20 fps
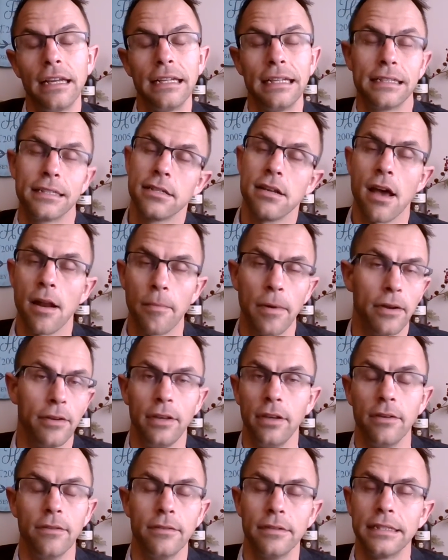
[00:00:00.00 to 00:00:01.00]
that, it's not about
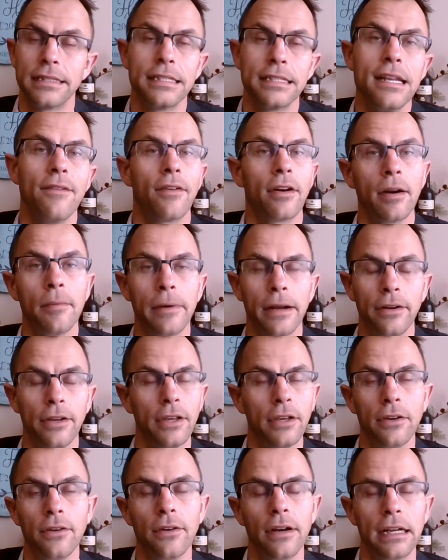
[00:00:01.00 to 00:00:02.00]
you. It's never about
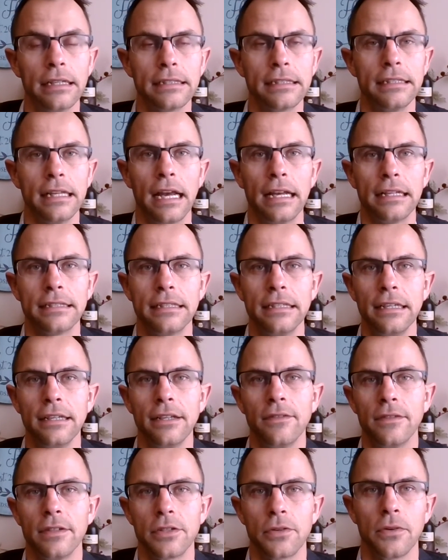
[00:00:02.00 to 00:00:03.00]
you as the
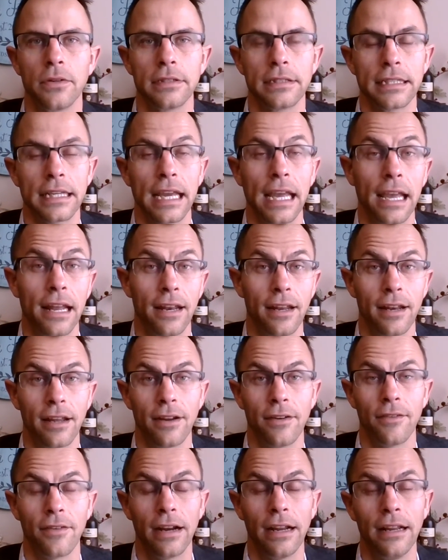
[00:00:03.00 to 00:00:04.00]
individual, as a candidate,
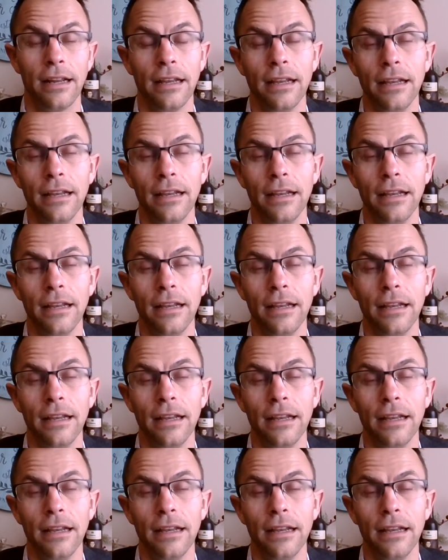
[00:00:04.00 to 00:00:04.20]
right?